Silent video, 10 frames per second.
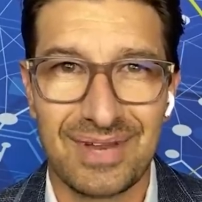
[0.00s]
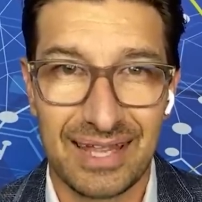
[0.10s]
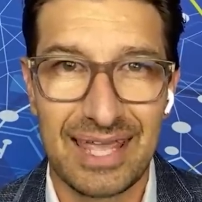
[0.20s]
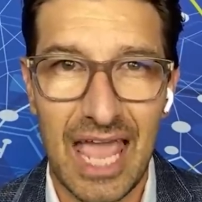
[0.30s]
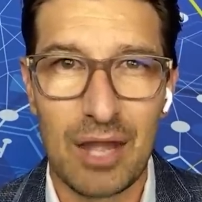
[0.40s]

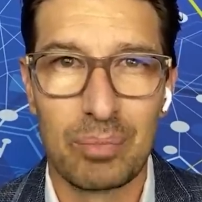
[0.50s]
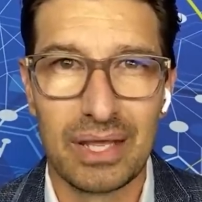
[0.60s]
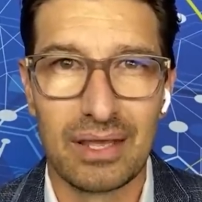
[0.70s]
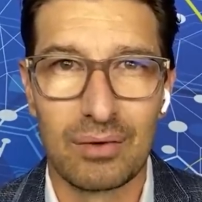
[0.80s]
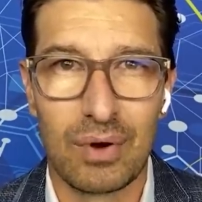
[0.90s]
It can
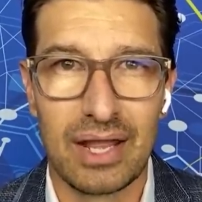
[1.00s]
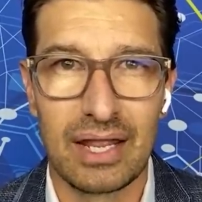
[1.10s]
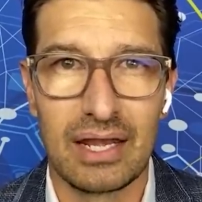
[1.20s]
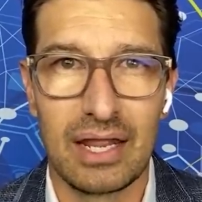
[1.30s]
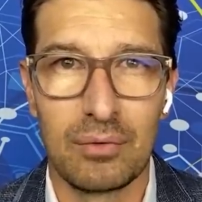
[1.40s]
be,
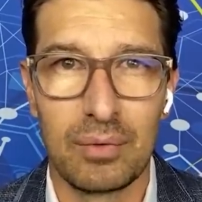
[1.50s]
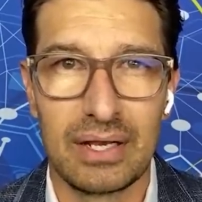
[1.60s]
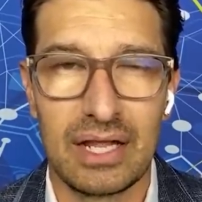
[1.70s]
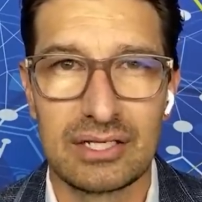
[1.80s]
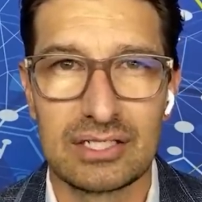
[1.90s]
right? And, and
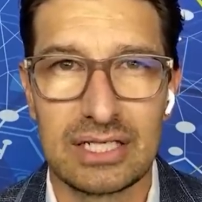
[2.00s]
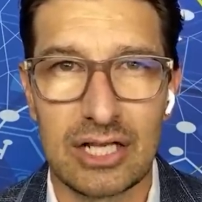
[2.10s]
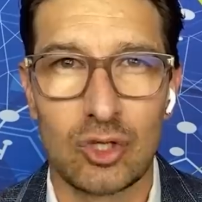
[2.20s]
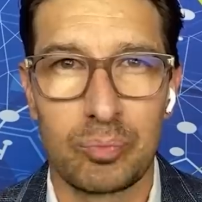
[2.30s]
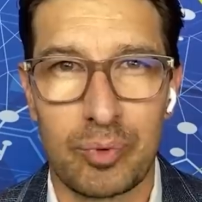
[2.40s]
when there's
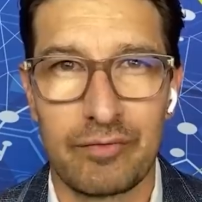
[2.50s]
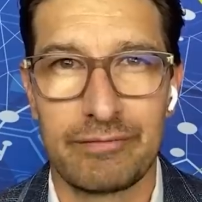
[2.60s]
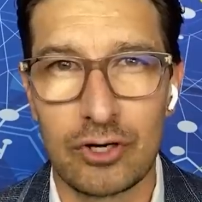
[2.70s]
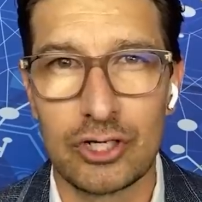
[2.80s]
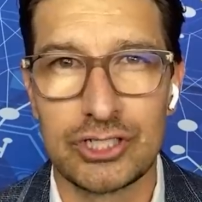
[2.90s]
sexual
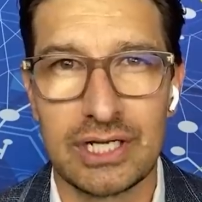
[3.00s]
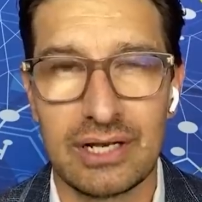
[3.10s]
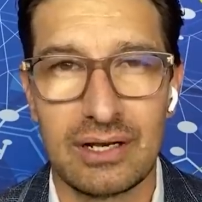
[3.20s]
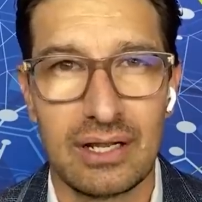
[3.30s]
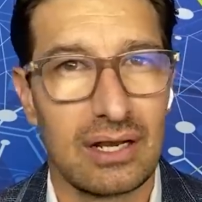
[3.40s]

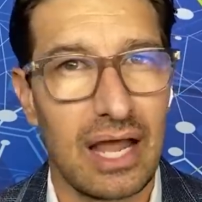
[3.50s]
perversion,